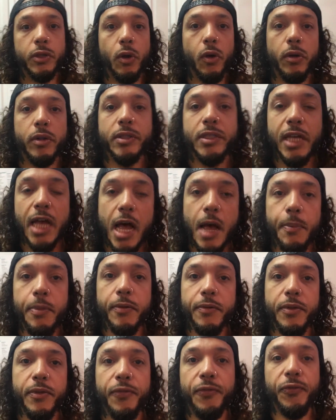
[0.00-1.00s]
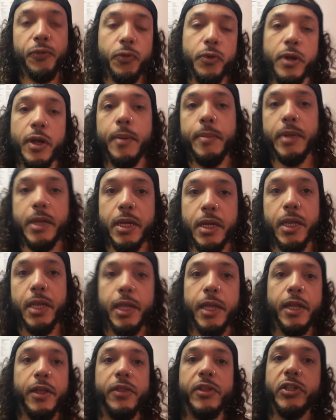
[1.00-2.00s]
So on top of the food I'm
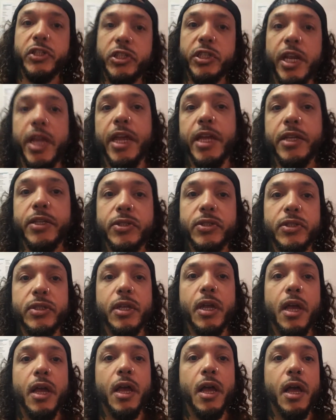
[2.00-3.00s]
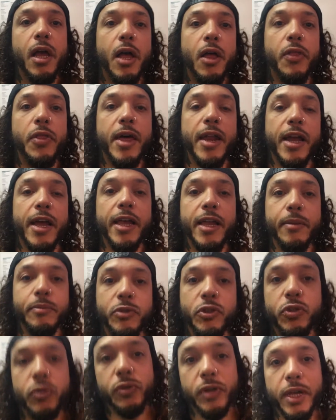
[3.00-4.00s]
eating and the shakes that I am
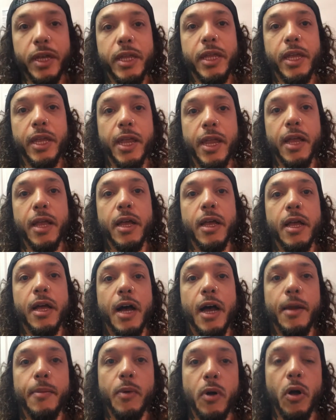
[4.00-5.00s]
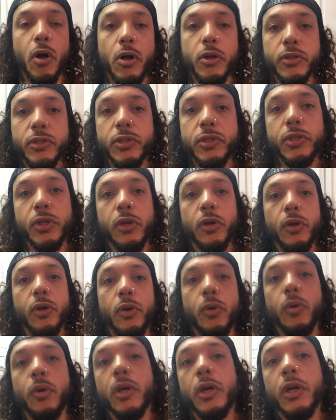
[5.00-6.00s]
drinking, I'm
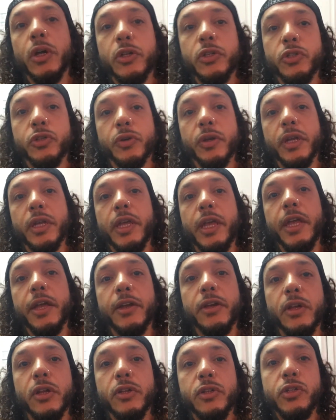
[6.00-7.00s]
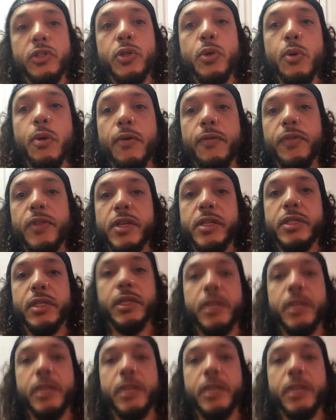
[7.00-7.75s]
also drinking two of these.